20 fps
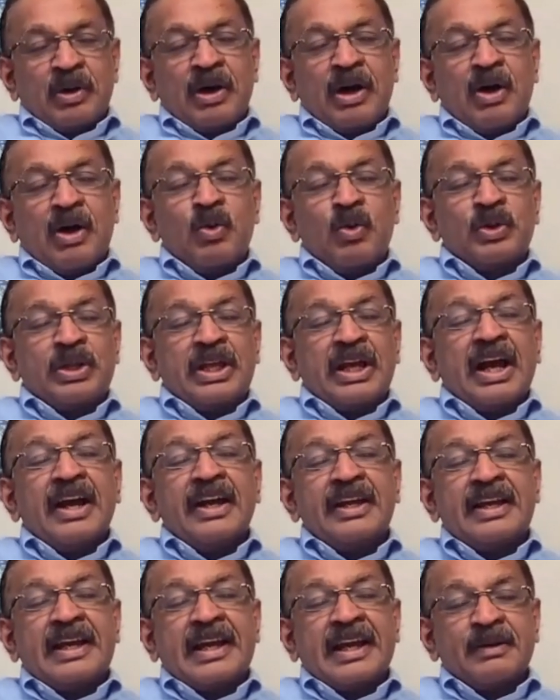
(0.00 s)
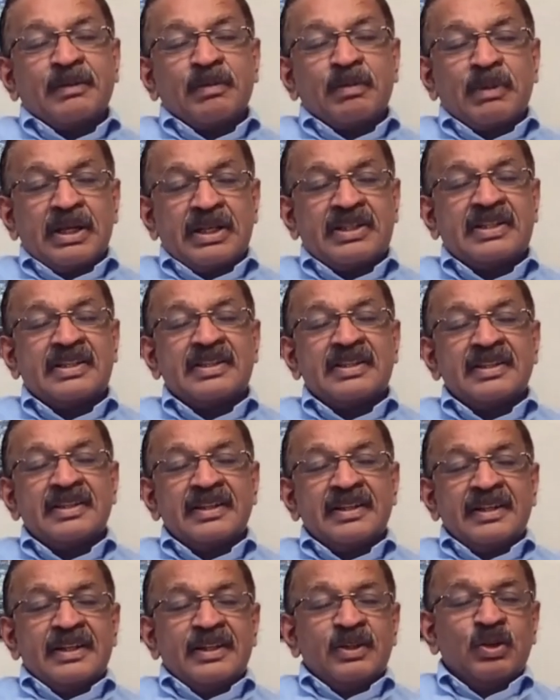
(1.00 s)
how the eye can miss
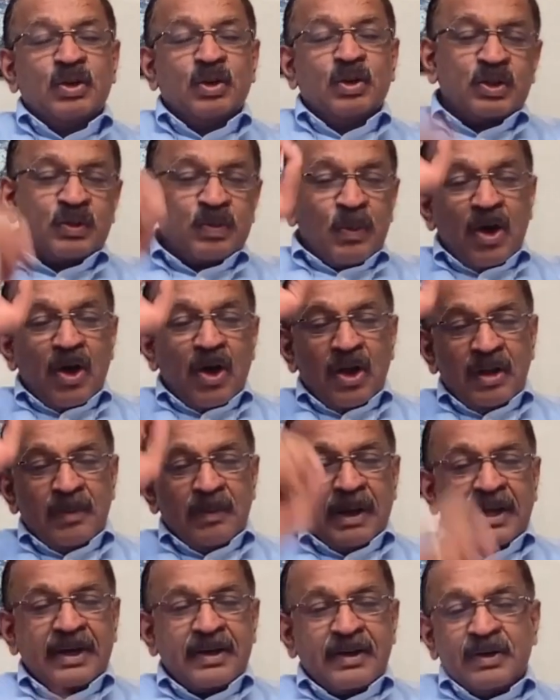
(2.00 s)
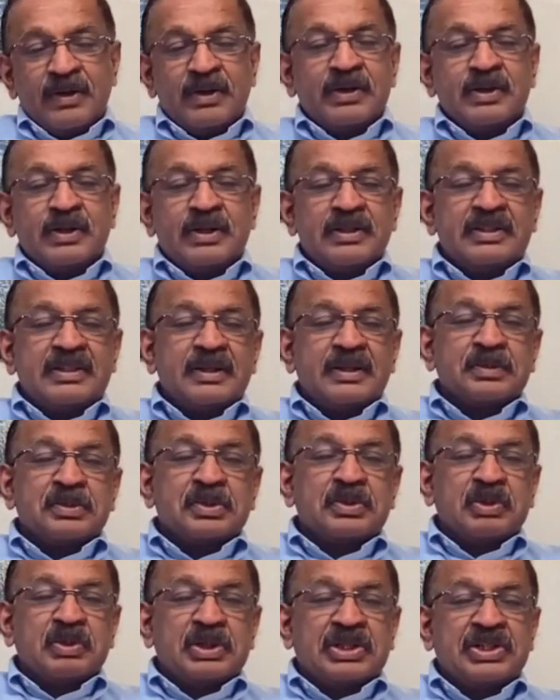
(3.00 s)
those small
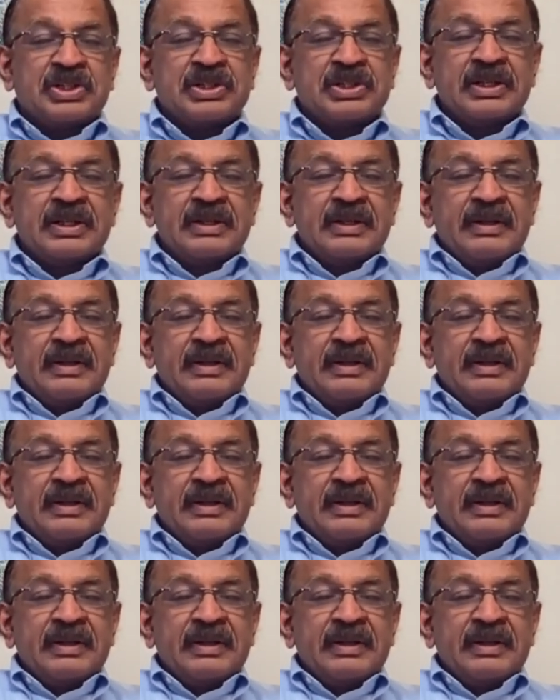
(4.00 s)
microaneurysms, which